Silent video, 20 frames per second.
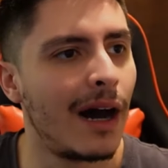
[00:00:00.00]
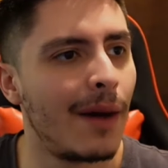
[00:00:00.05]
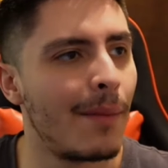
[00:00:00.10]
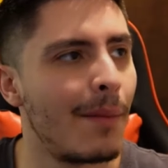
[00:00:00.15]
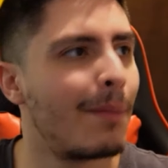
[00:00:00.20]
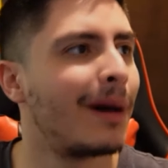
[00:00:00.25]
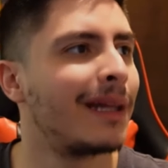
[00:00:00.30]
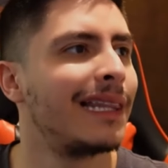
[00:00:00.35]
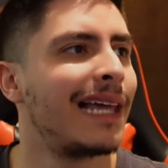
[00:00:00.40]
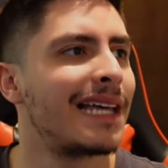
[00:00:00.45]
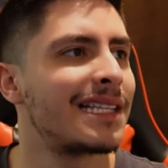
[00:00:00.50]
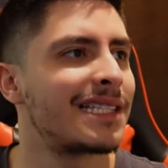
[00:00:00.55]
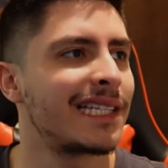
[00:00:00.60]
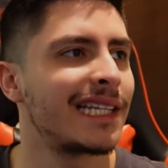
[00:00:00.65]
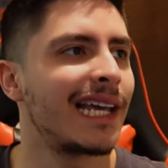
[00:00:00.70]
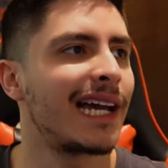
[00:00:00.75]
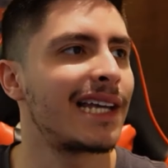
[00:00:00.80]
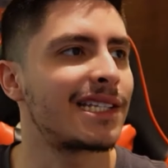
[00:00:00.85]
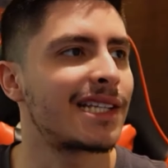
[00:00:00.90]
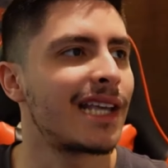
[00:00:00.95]
But lastly,
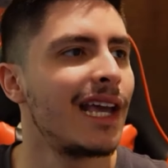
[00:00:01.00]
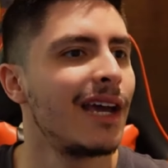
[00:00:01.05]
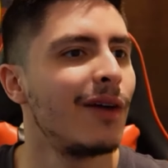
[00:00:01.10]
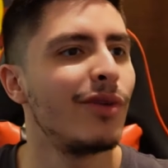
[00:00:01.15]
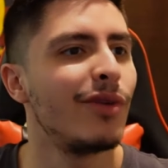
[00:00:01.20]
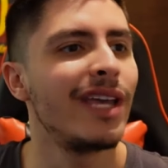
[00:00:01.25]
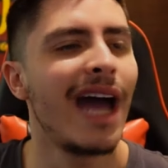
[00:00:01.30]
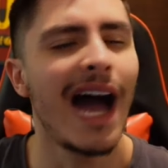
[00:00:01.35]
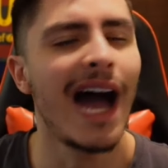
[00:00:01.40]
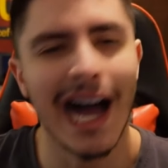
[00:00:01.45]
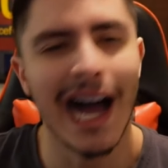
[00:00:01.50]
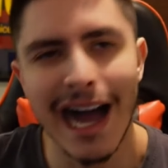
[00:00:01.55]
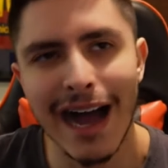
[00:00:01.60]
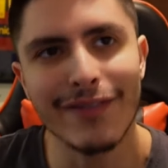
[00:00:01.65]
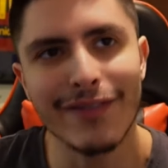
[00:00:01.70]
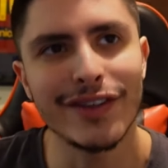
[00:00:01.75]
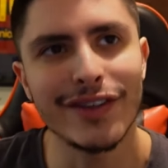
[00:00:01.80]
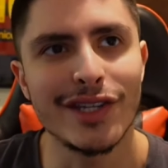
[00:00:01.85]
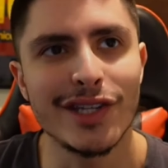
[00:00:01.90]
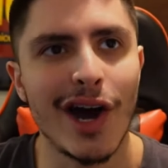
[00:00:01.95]
guys, we have
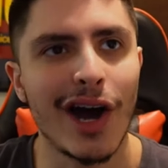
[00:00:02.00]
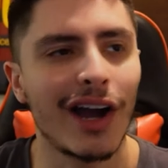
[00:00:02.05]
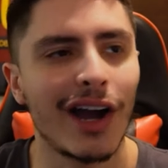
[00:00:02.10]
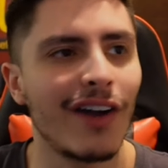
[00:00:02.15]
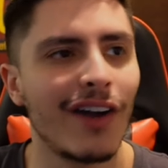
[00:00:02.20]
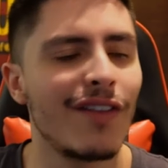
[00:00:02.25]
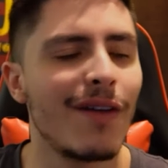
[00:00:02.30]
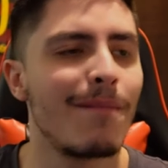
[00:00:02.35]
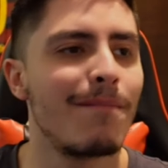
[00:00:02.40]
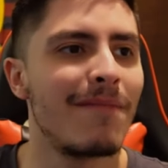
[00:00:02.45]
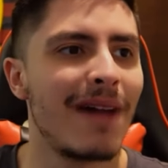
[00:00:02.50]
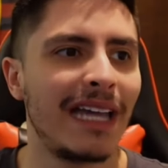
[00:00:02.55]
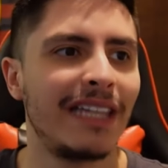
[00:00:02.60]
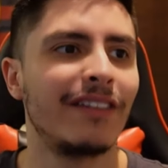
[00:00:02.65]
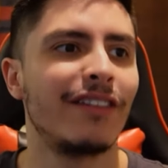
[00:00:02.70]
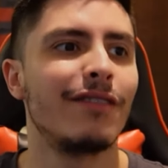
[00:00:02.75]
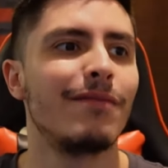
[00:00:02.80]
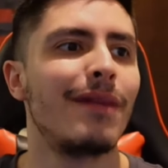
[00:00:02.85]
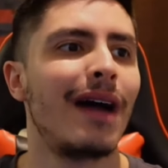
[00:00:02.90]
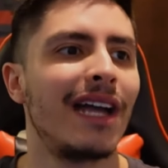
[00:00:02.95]
to talk of the man of
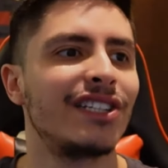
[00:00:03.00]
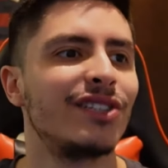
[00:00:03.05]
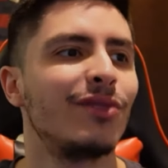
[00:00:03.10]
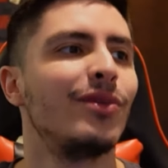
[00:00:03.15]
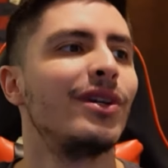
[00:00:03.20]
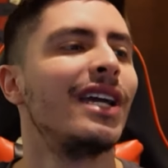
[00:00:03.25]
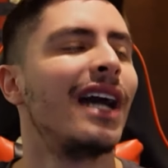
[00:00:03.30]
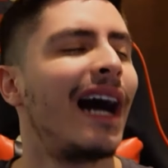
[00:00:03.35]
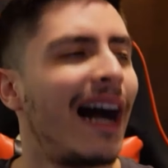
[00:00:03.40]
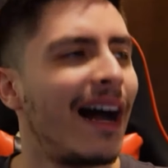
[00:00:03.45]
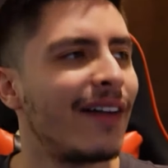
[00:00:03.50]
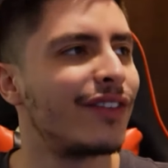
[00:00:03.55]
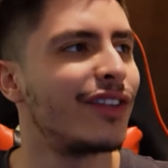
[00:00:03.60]
the match. We have to